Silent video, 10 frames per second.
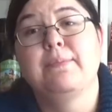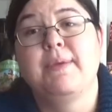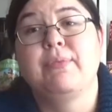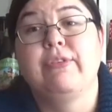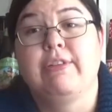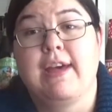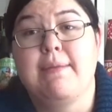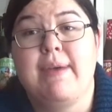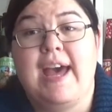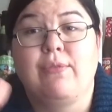people will
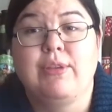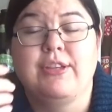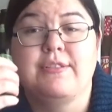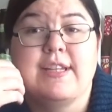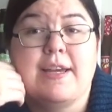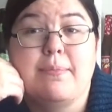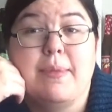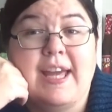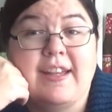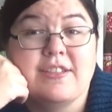come back with those lame
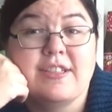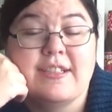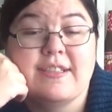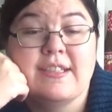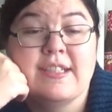answers.